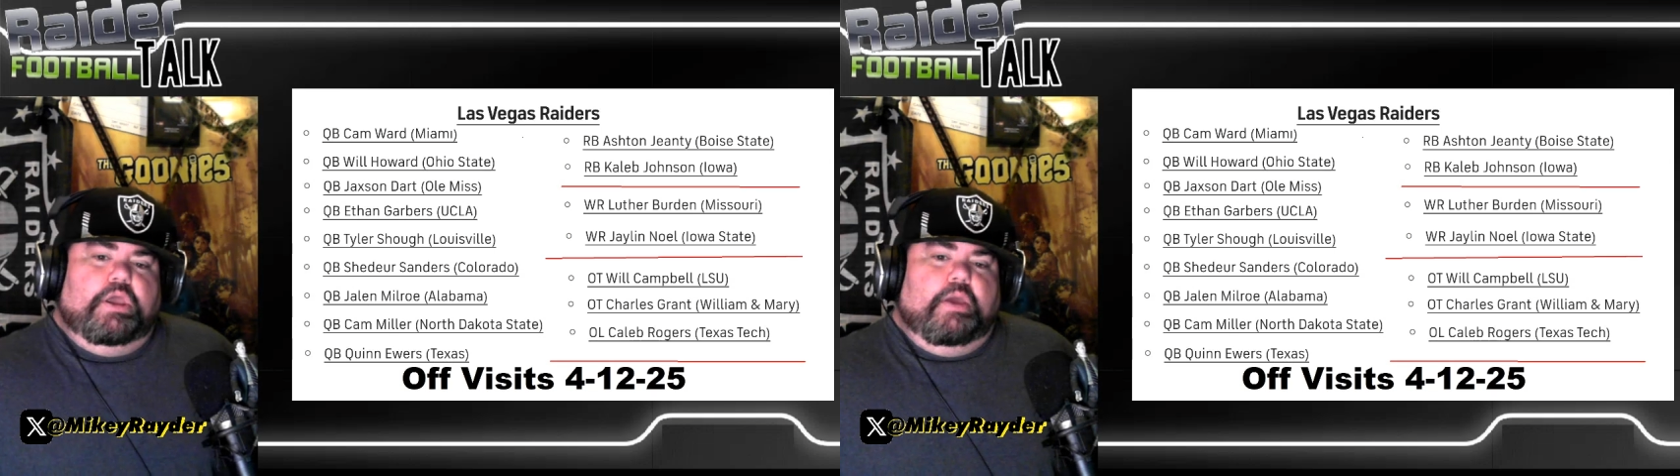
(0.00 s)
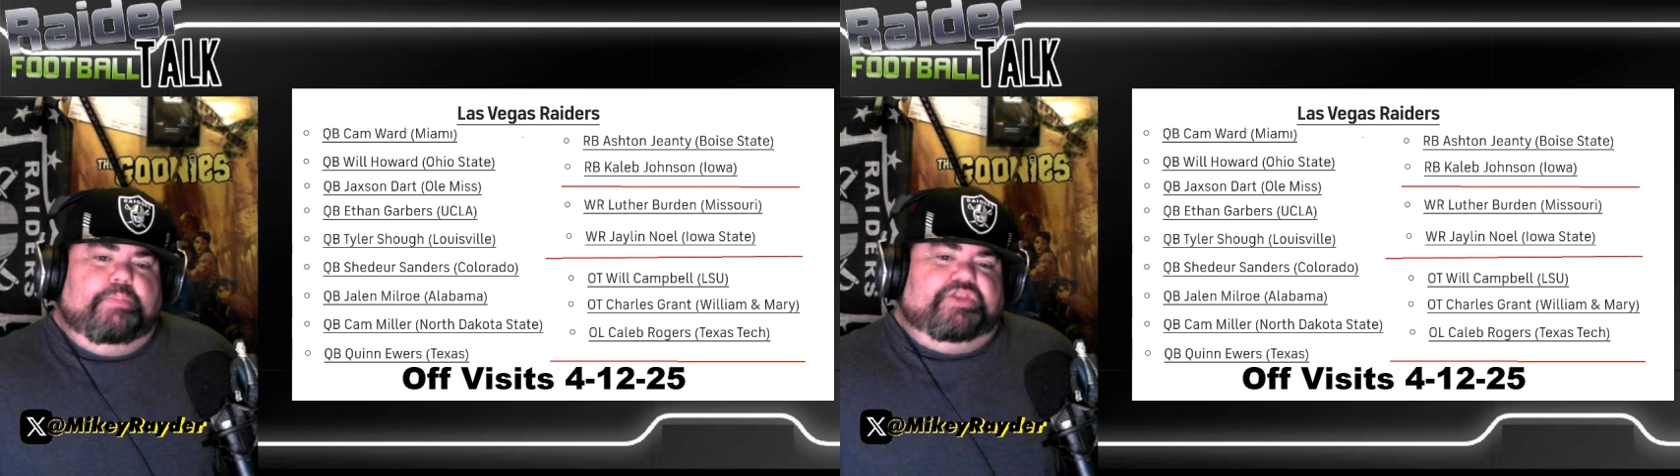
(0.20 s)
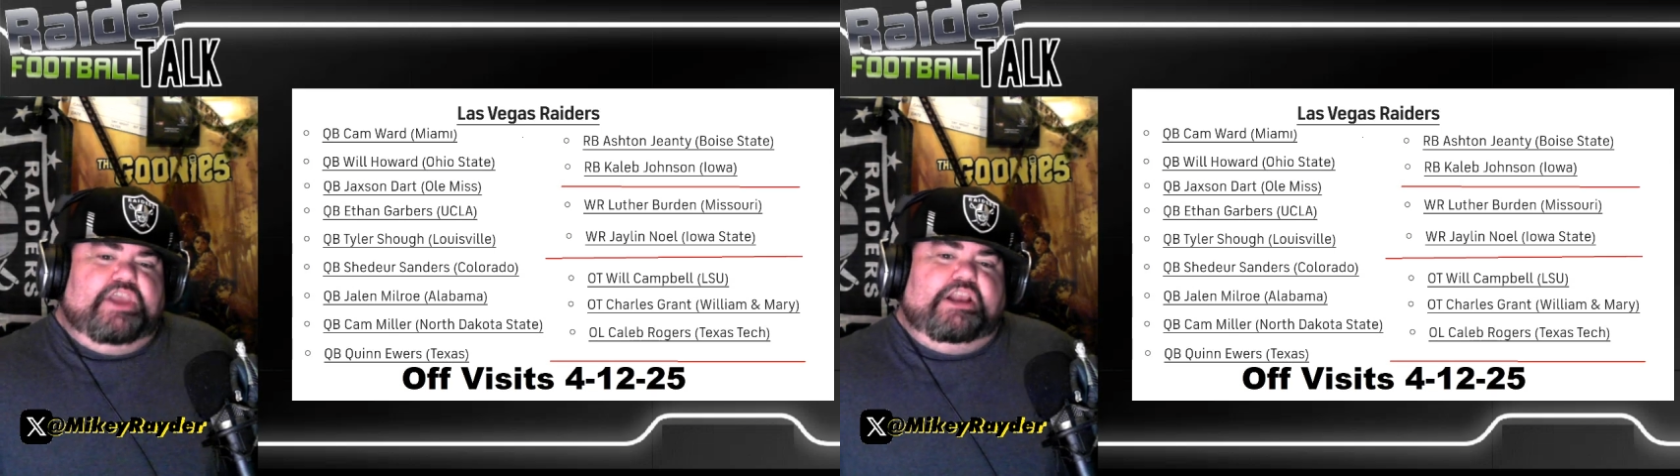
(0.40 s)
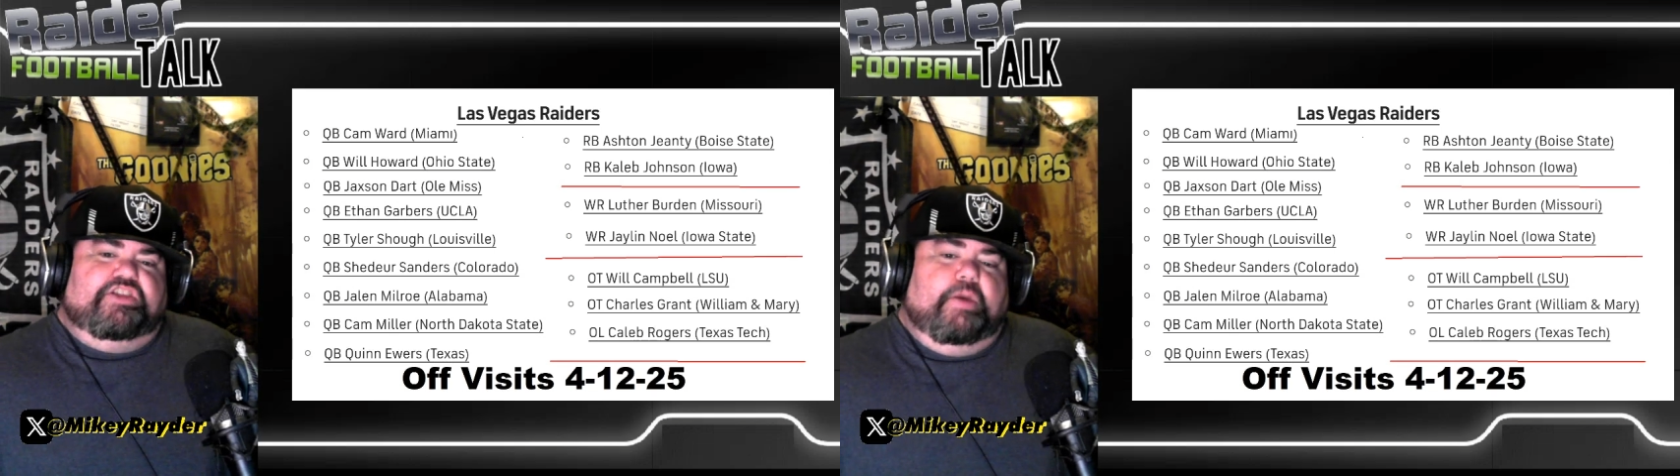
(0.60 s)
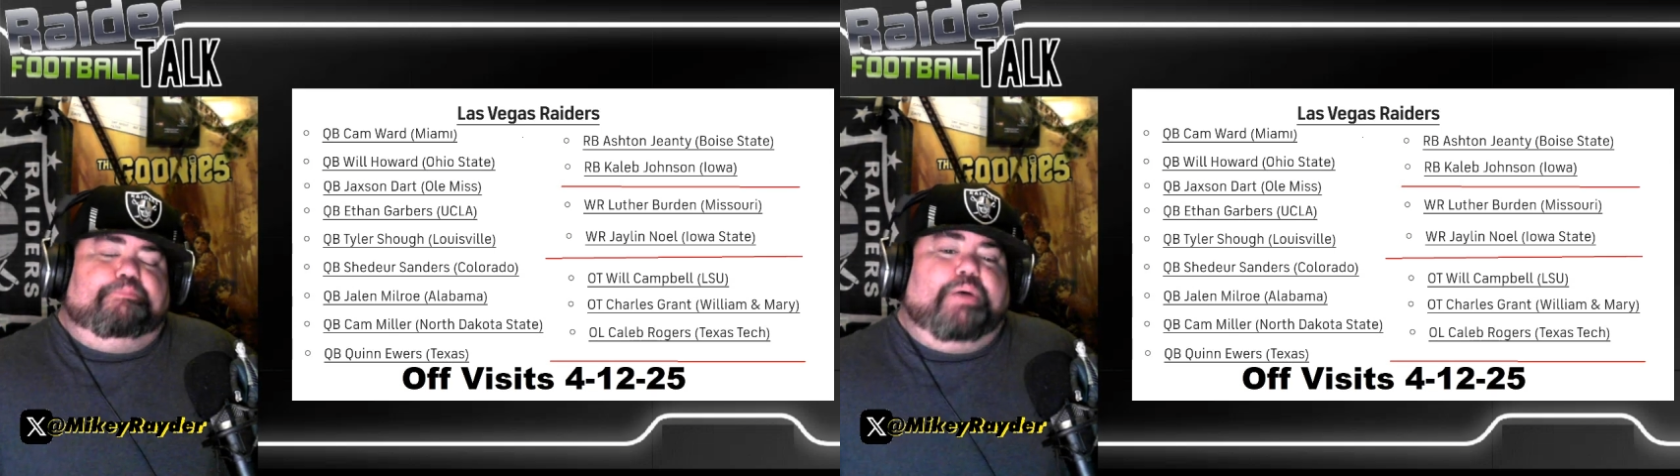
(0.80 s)
But these are
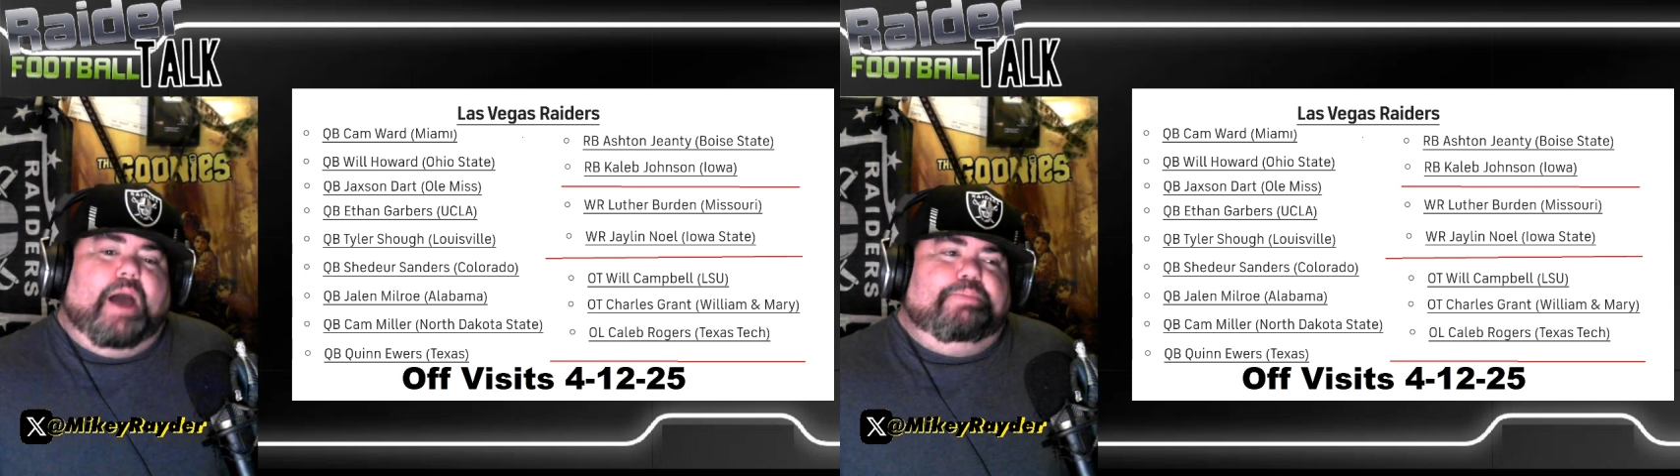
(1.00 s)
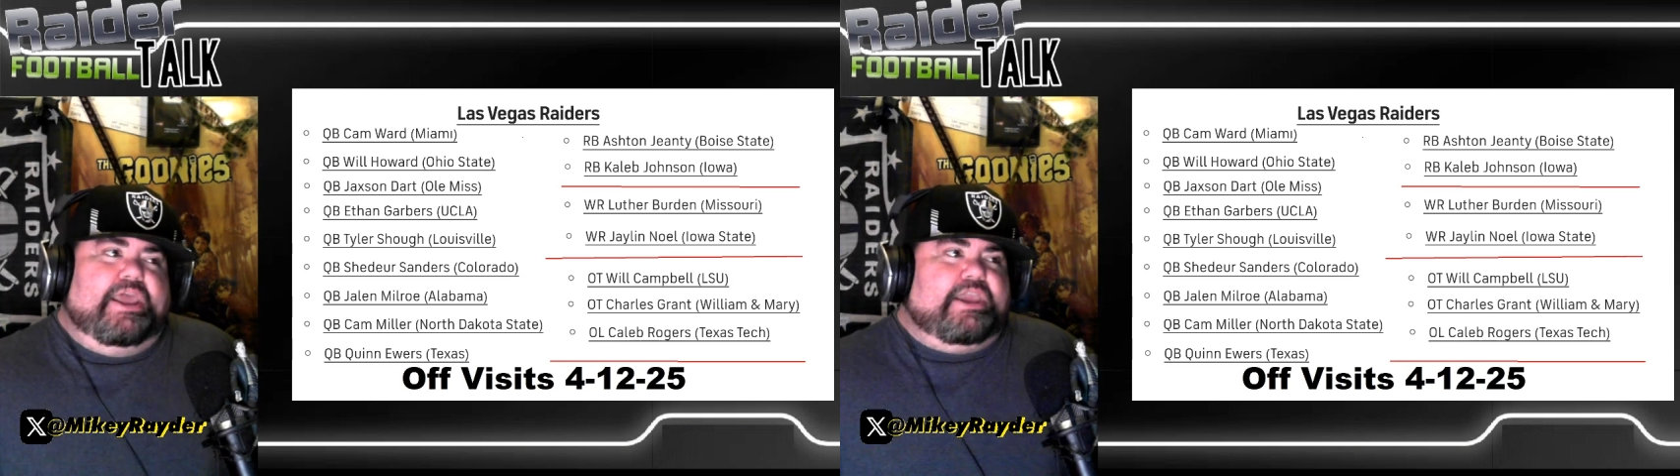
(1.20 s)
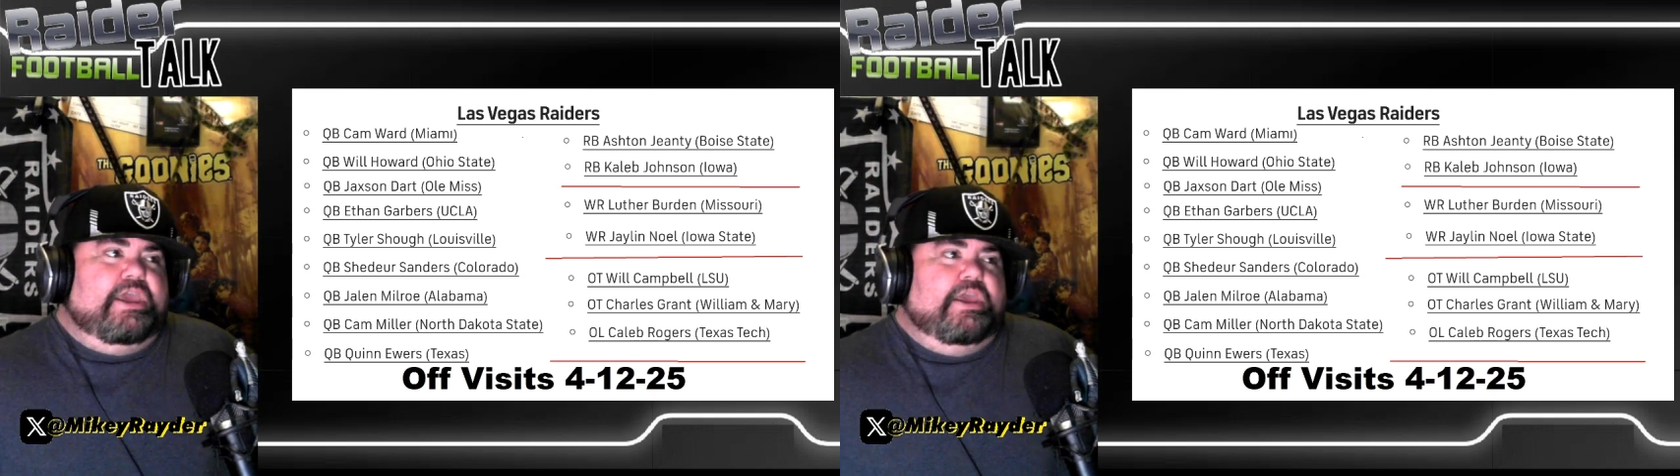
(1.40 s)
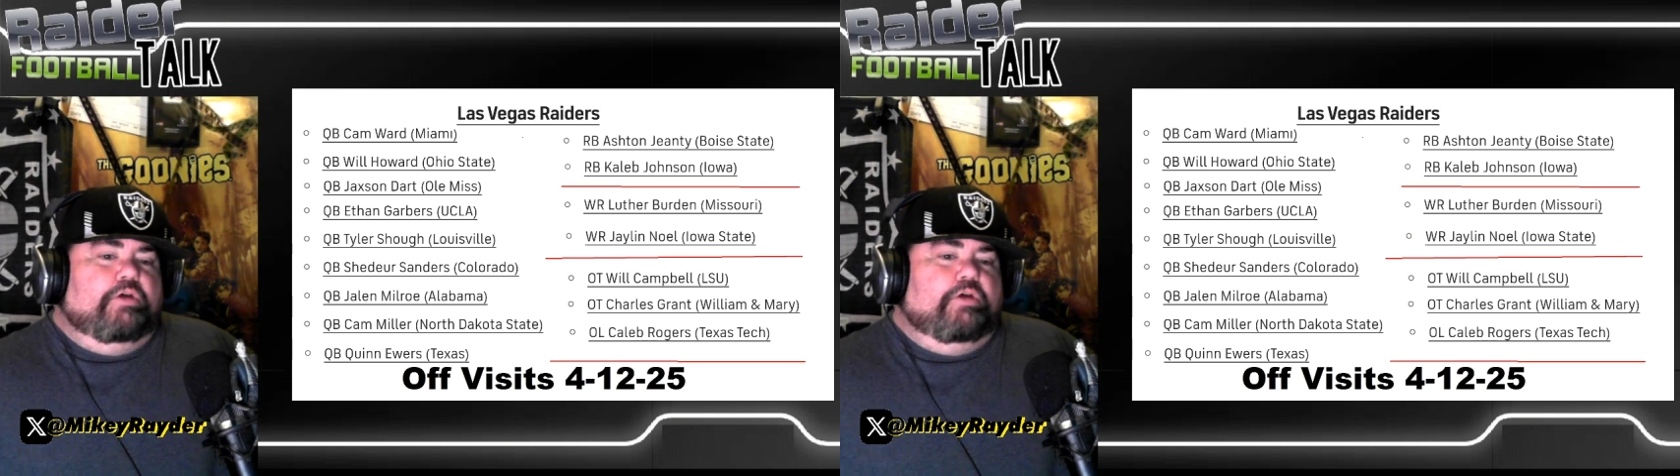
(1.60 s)
the public